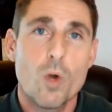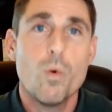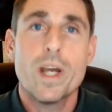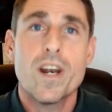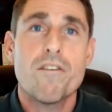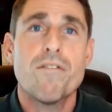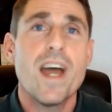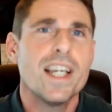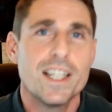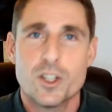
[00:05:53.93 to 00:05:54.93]
We're going to
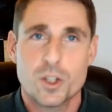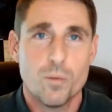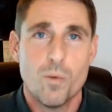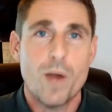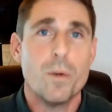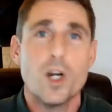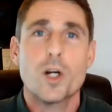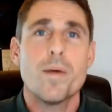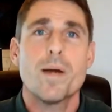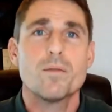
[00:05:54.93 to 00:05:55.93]
fail in some way. We're not going
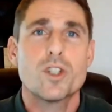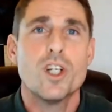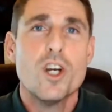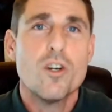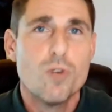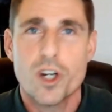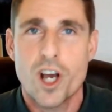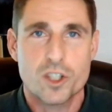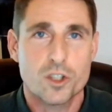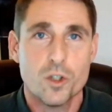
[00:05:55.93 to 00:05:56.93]
to be able to run
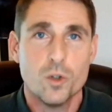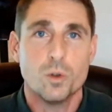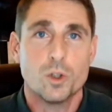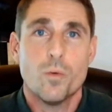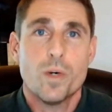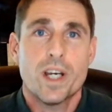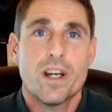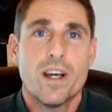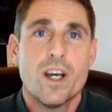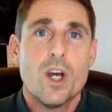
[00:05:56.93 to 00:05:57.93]
our schools, or we're going
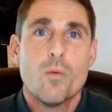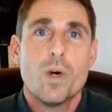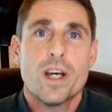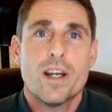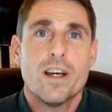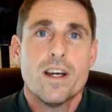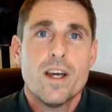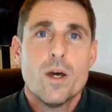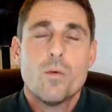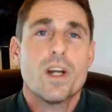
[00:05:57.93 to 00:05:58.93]
to, we're going to,
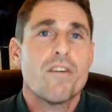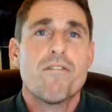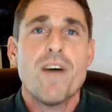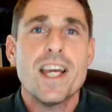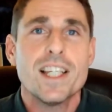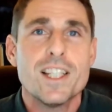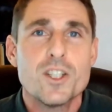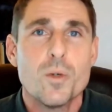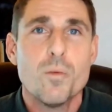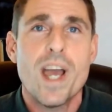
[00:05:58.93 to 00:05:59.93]
we're going to fail in
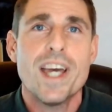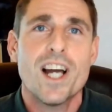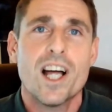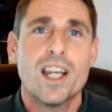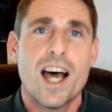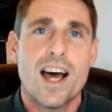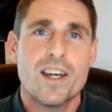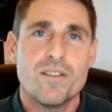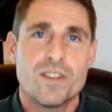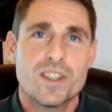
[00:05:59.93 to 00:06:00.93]
some way in our
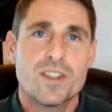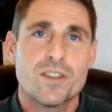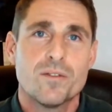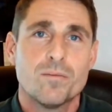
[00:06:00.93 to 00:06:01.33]
lives.